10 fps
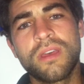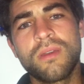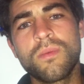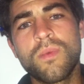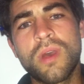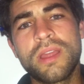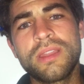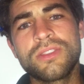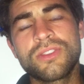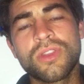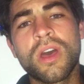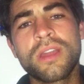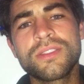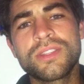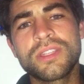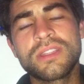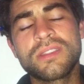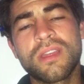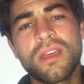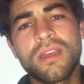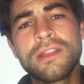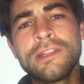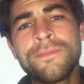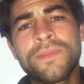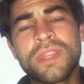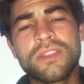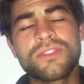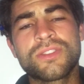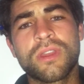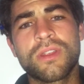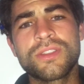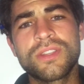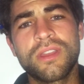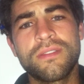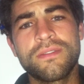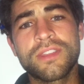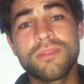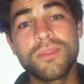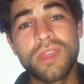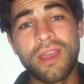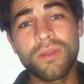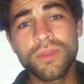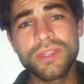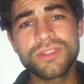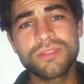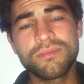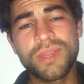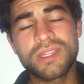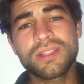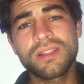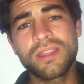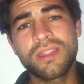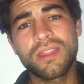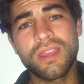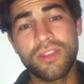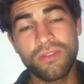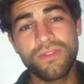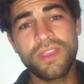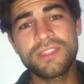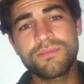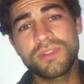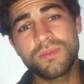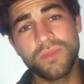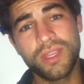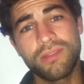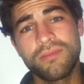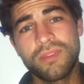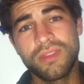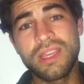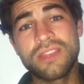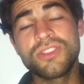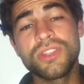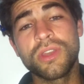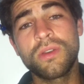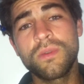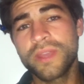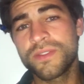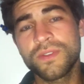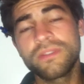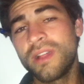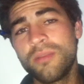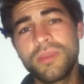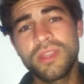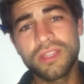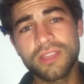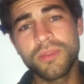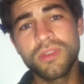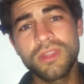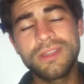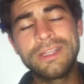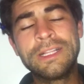Uh, one is Sean, she's uh, in charge of community outreach, basically, the interface between the NGO, Ways for Development, and the community.